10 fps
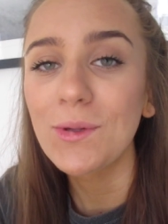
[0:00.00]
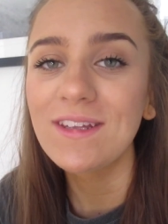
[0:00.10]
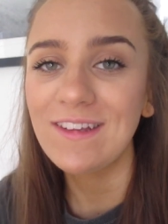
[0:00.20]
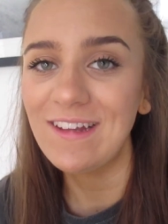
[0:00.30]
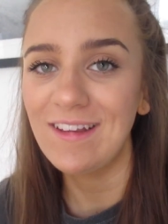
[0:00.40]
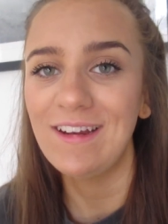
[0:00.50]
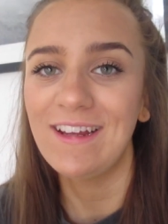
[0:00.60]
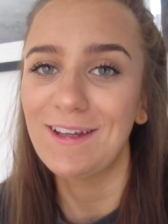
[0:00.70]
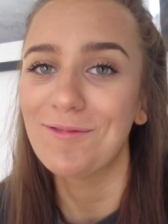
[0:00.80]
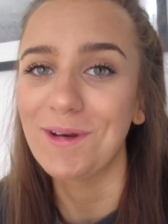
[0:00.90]
he's
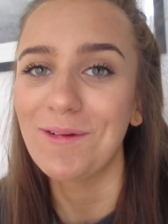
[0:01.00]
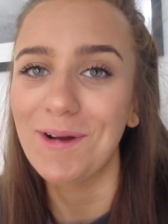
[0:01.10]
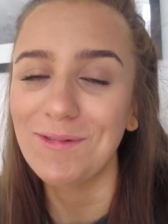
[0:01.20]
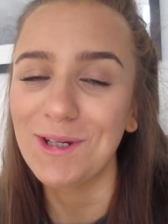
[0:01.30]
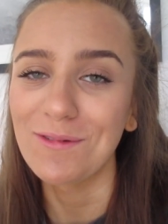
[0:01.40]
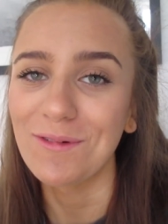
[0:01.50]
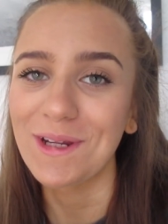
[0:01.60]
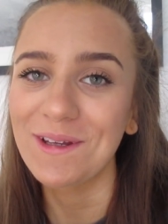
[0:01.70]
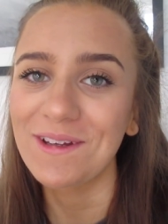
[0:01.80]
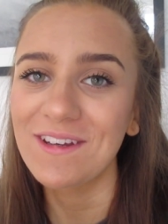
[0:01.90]
settling in really well, which is really
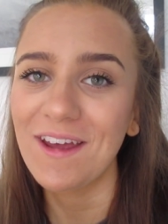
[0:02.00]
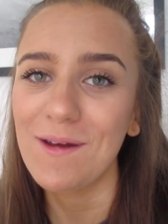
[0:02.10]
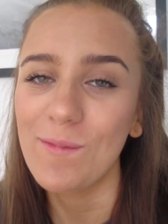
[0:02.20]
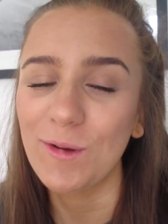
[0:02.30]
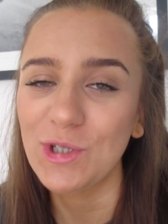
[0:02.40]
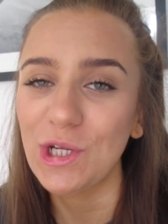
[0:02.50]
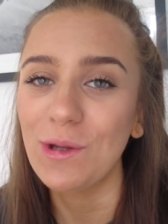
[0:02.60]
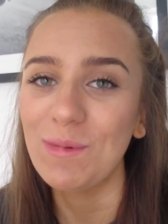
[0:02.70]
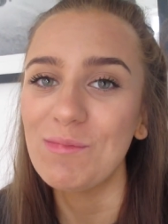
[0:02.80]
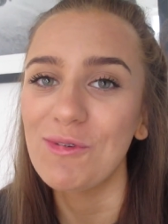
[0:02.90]
good. Um, I'll show you
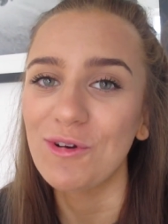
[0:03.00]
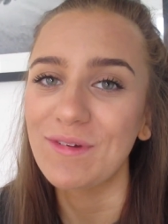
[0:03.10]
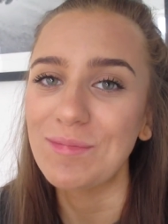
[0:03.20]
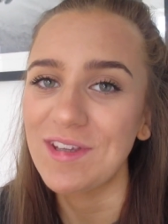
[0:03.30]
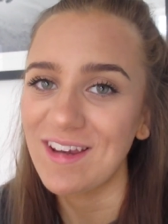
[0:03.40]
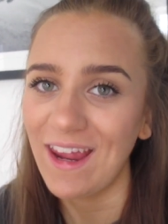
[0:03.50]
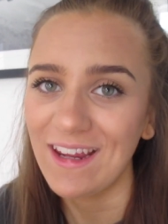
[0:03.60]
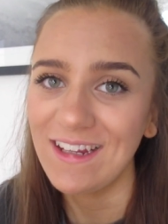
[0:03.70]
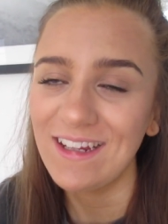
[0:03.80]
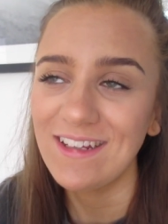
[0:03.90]
a bit more of him today.
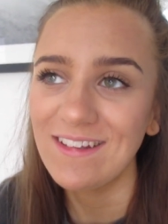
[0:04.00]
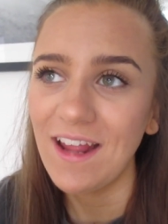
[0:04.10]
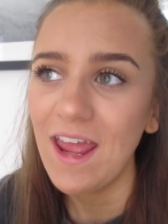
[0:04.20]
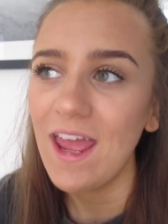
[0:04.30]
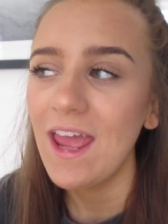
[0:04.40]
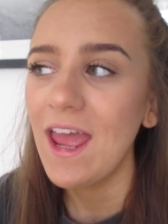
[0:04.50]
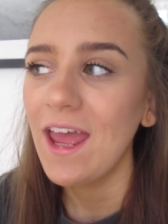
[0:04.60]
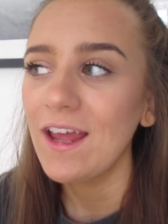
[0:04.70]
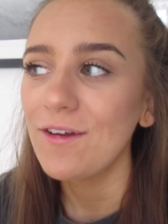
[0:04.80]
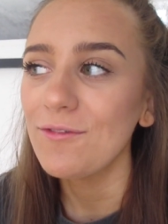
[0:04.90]
He's
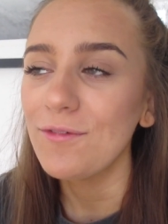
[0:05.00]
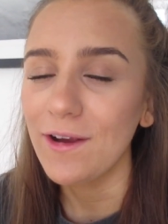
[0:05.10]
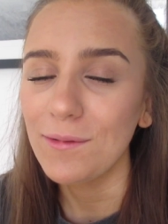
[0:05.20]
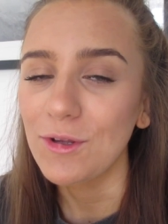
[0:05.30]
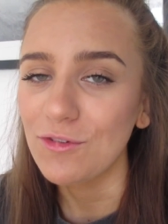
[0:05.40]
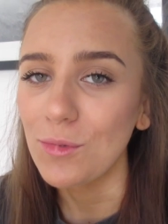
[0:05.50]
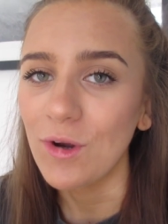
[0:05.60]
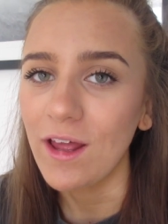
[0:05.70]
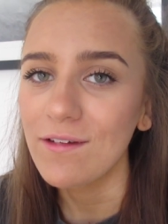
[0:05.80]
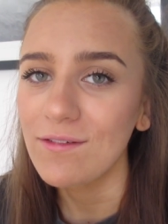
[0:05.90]
very much more
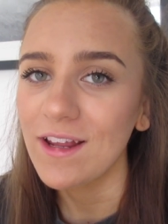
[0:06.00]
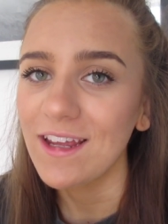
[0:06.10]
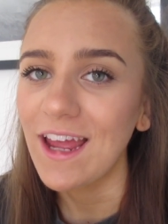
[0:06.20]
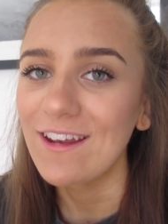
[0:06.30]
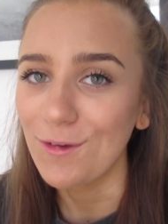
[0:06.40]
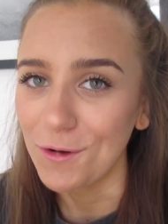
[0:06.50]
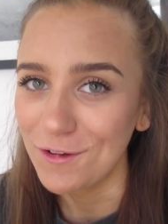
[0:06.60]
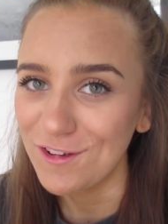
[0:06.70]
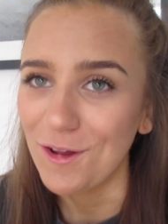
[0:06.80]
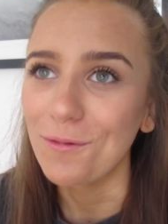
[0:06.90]
lively and not going
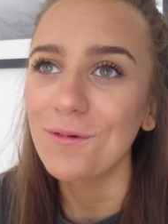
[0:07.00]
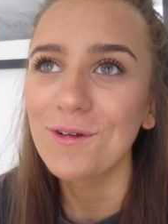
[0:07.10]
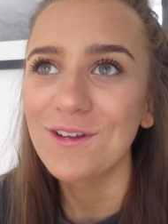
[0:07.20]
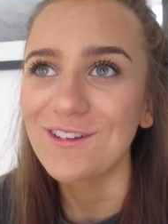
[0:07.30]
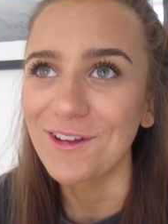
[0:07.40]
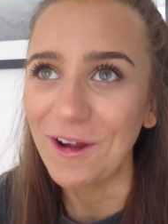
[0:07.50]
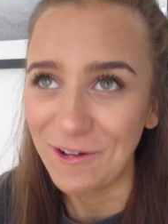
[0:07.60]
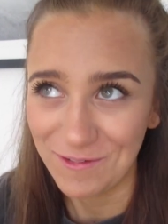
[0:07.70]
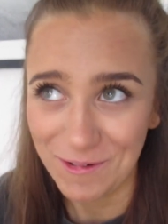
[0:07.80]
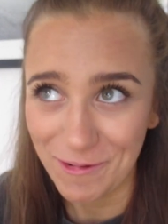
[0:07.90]
to sulk so
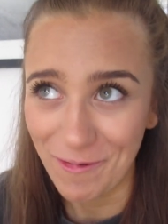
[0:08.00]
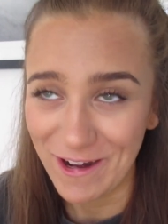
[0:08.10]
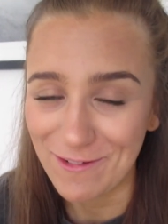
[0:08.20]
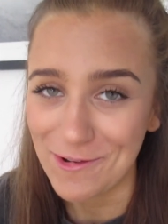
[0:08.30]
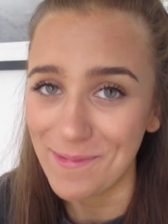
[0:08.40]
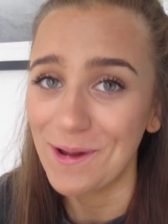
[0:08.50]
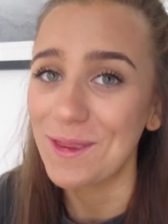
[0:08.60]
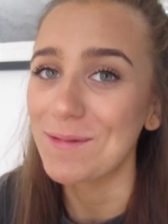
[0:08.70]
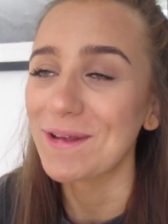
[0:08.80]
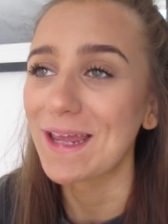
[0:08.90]
hopefully we won't have to
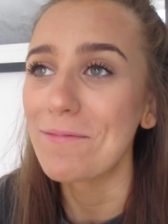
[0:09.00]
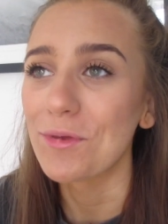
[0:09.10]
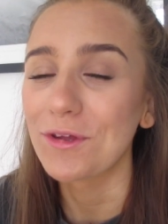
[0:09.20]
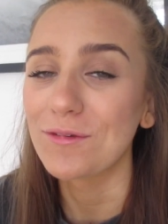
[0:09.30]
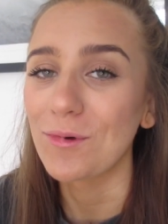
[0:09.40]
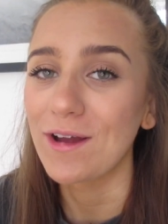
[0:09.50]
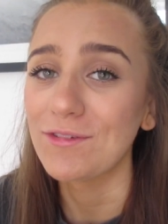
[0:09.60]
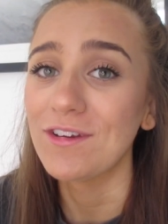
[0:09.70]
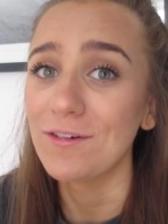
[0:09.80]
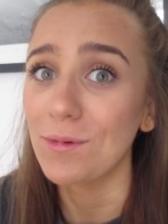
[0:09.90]
bath him again because we'll have
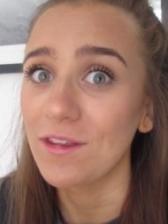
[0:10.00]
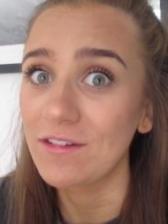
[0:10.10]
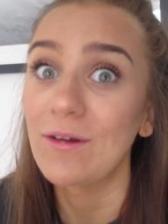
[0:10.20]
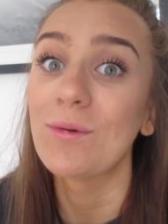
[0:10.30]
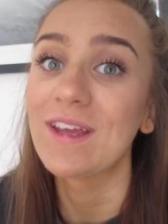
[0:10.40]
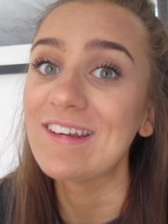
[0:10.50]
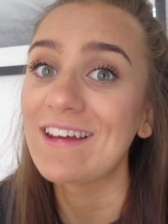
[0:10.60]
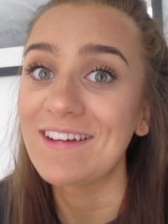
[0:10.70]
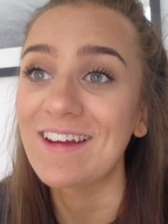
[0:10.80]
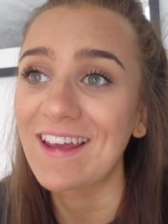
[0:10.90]
to deal with a sulky
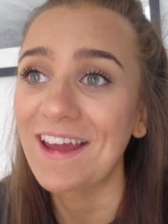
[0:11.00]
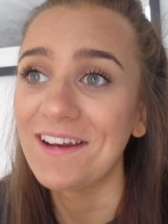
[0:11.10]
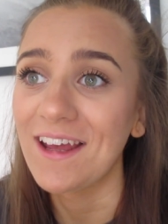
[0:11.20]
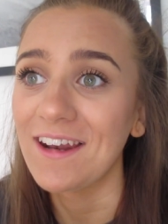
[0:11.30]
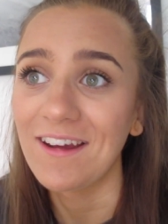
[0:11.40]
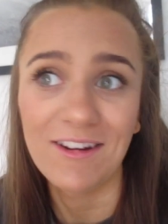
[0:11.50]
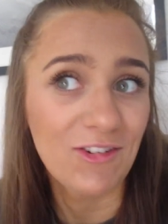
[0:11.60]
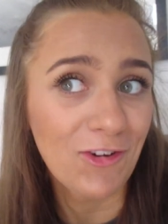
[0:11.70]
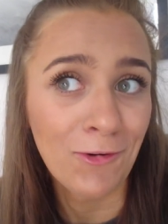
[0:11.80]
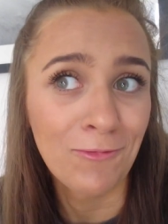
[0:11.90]
teddy again and I
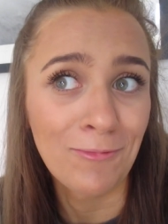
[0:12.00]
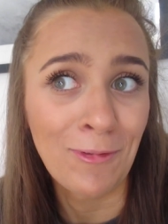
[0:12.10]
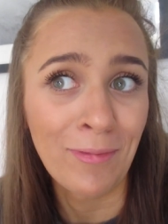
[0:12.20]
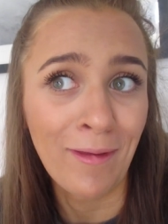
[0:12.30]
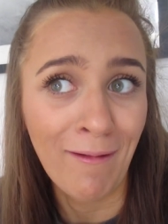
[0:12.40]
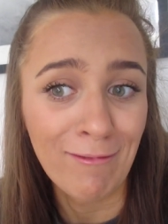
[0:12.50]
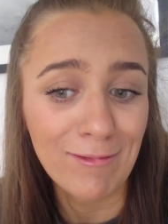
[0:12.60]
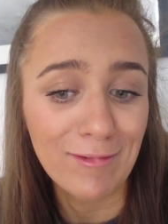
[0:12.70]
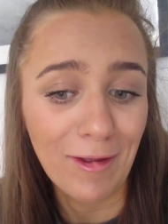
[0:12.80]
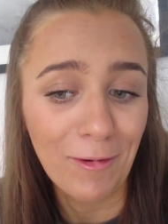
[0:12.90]
don't want that so